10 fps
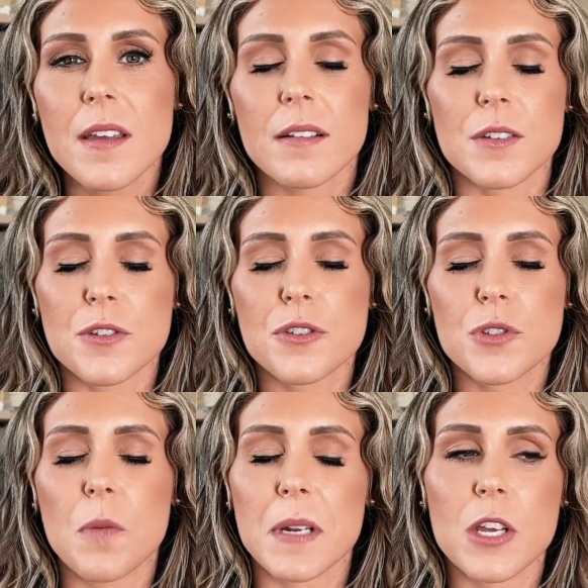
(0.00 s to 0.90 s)
because there's
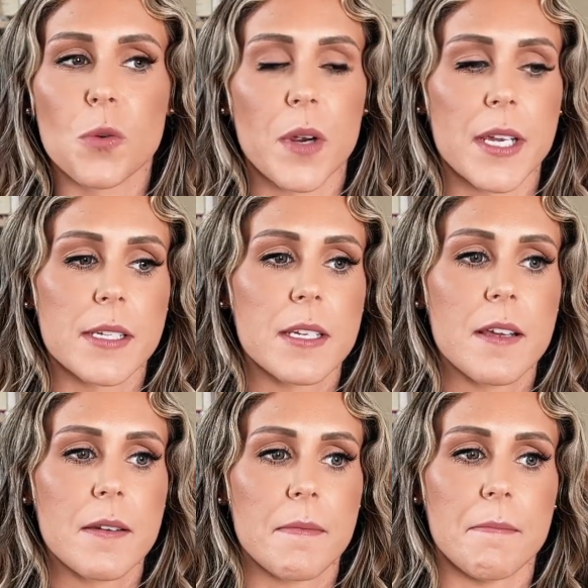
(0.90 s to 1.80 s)
so many great
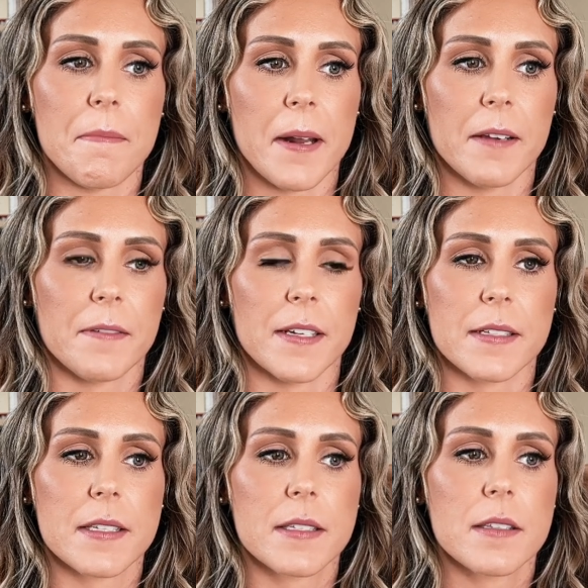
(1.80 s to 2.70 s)

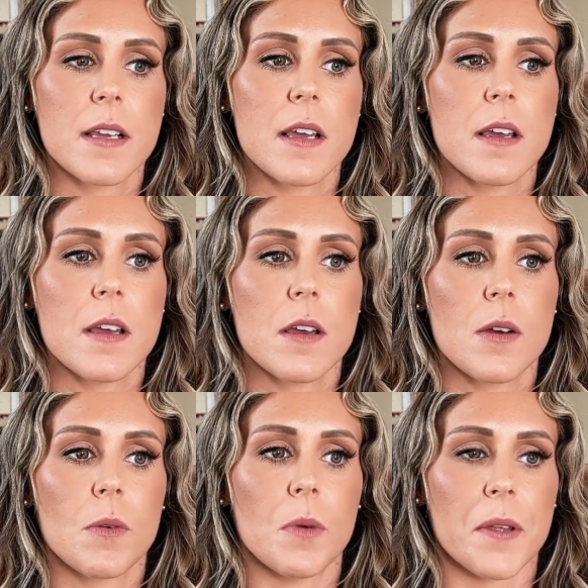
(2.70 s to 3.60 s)
benefits
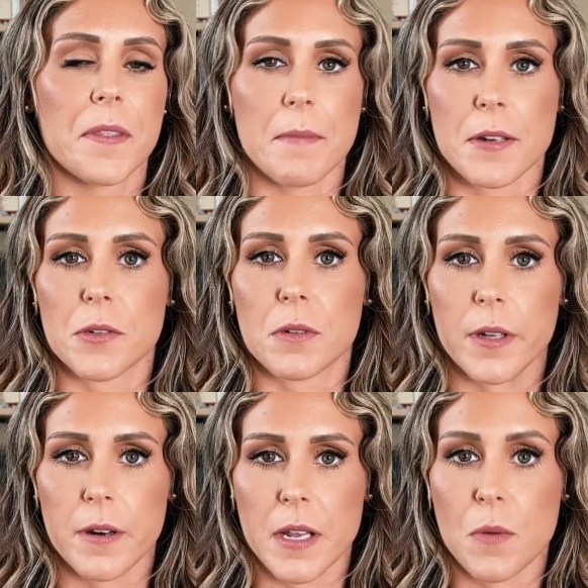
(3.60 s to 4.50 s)
with the mental
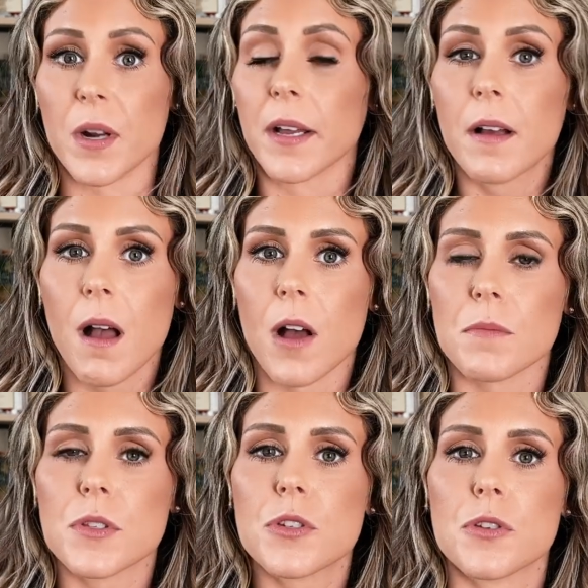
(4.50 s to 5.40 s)
clarity when it
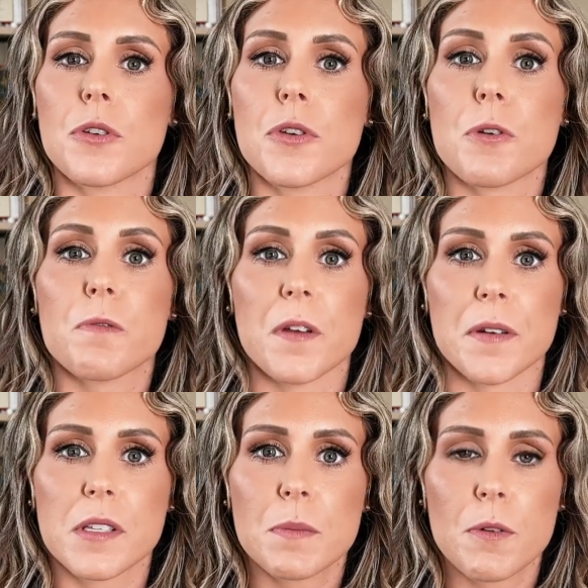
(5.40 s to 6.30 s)
comes to your
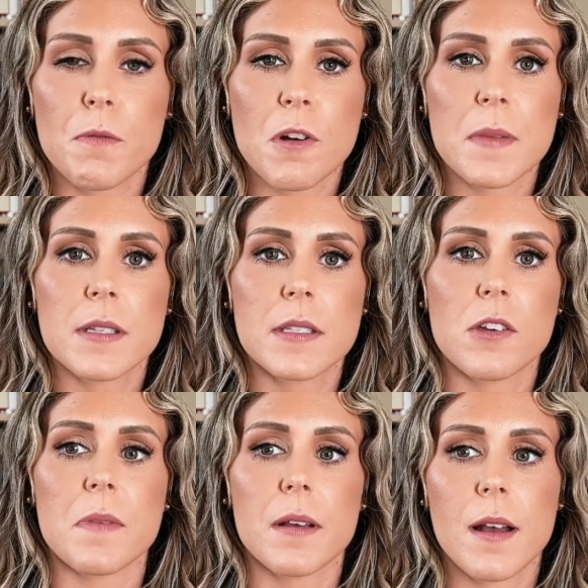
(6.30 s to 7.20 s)
fitness performance.
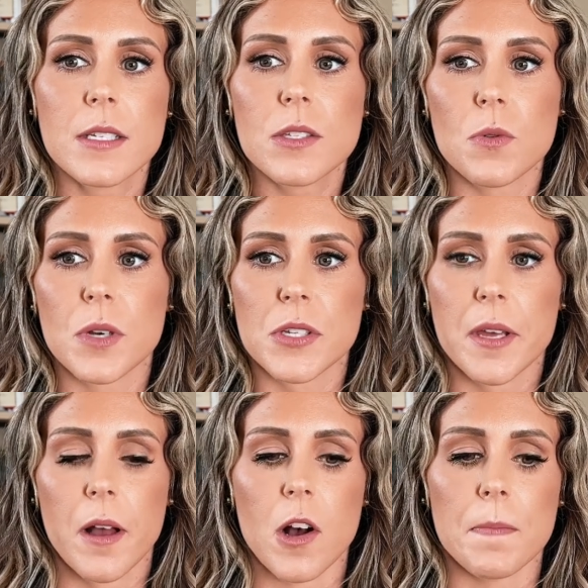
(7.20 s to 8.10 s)
So because it's going to
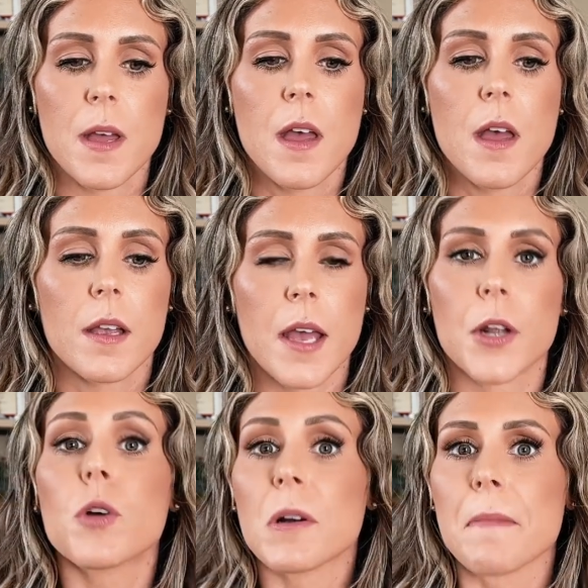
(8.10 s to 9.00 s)
help, kind
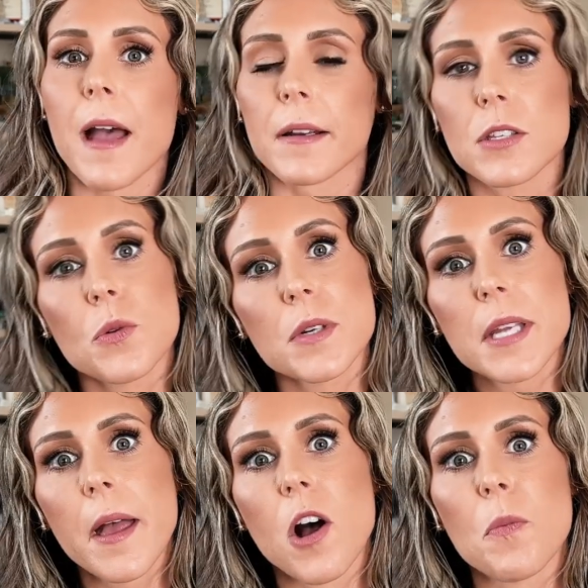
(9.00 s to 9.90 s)
of going back, it's going
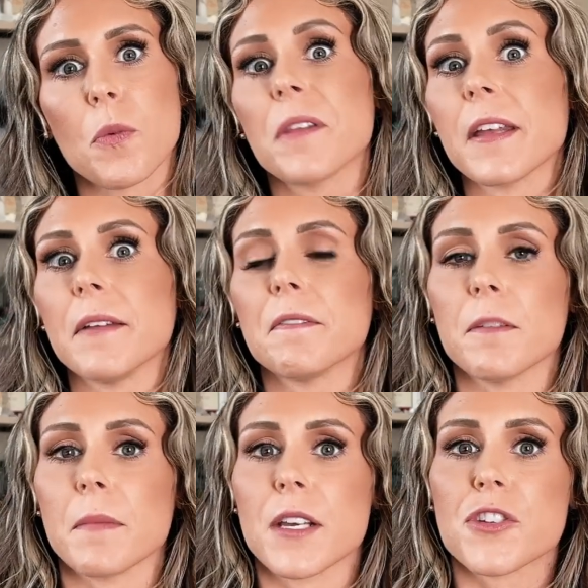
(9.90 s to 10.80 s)
to help with
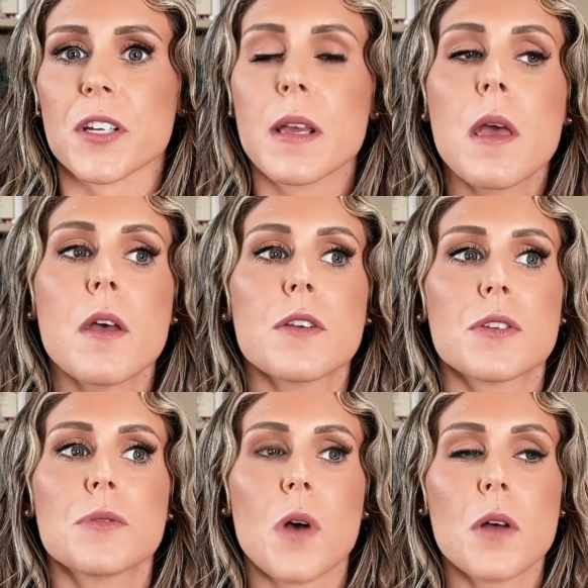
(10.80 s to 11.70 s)
inflammation.
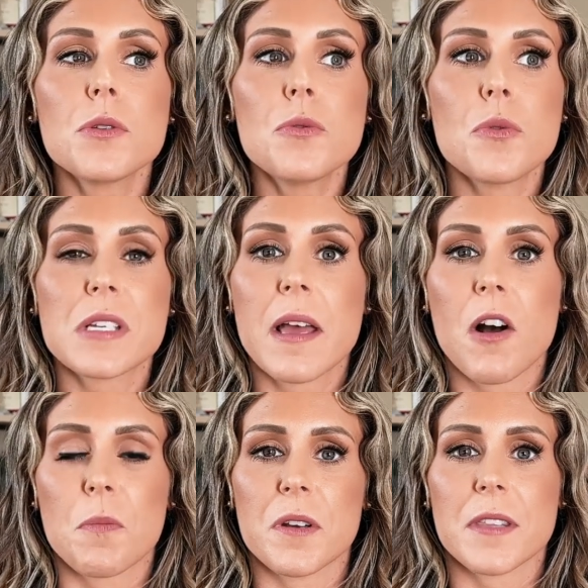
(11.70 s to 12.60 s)
So it's also going to
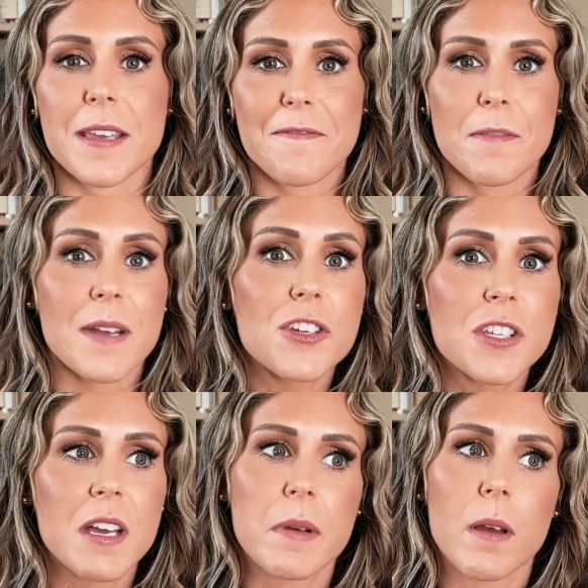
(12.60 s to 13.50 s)
help with
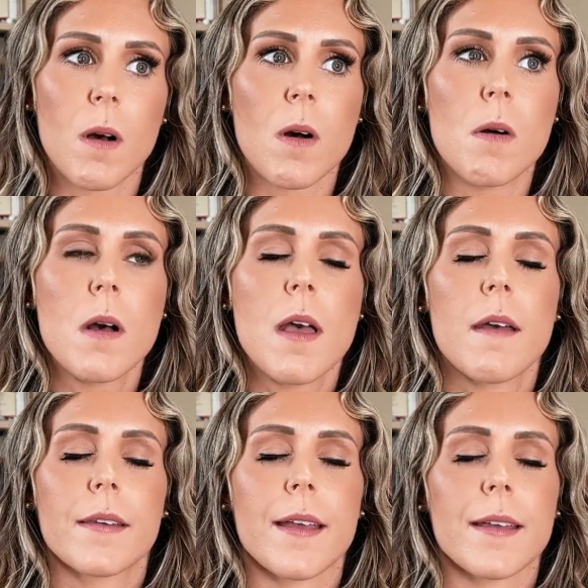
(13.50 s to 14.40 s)
inflammation that we all
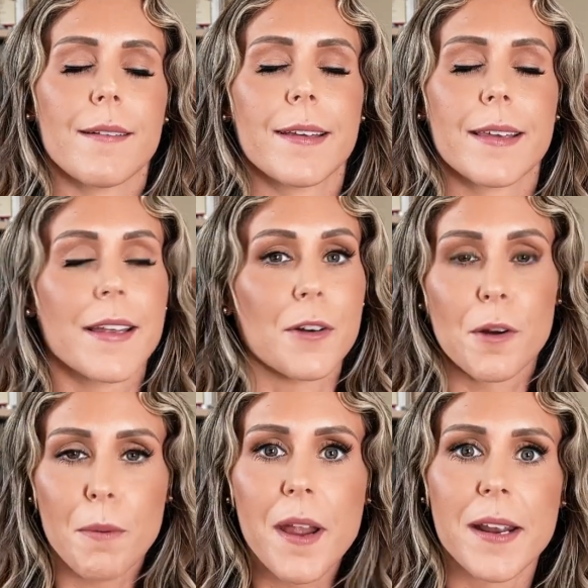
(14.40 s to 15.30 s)
get like in our
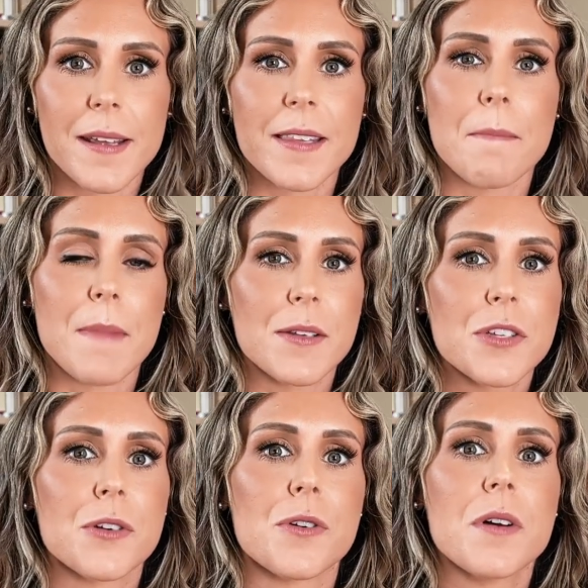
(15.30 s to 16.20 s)
brain, and the
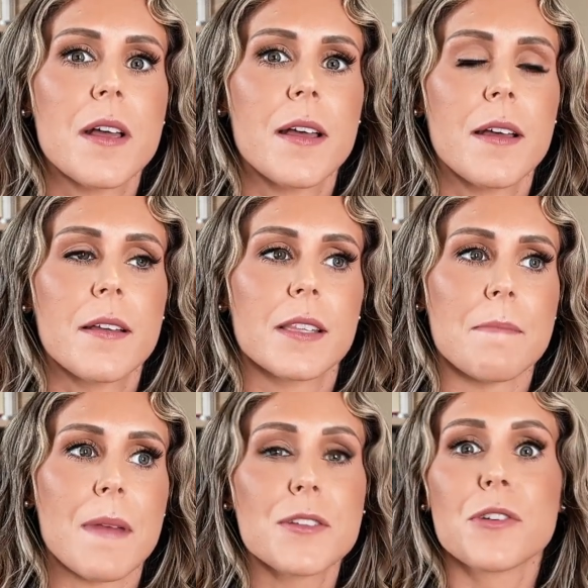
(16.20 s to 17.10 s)
mental, the
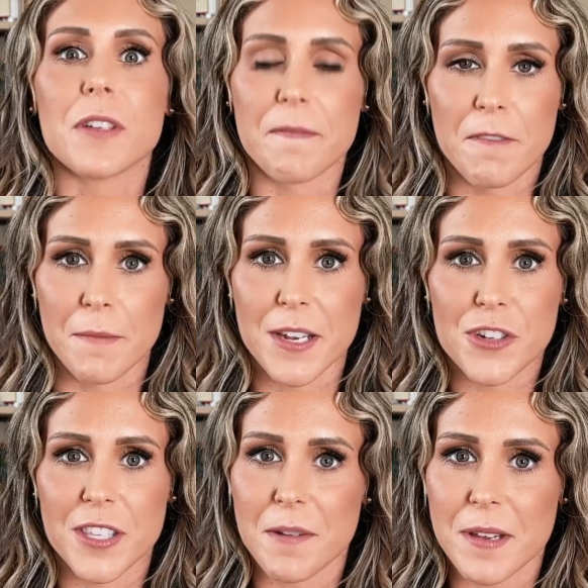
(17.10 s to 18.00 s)
mental
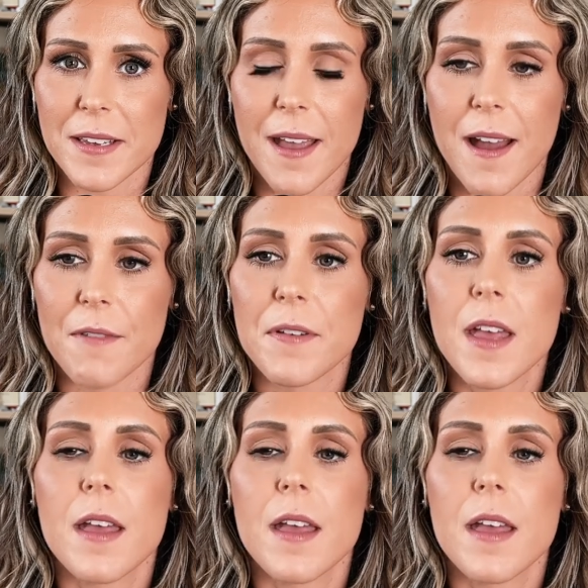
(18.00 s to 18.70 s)
inflammation that we have.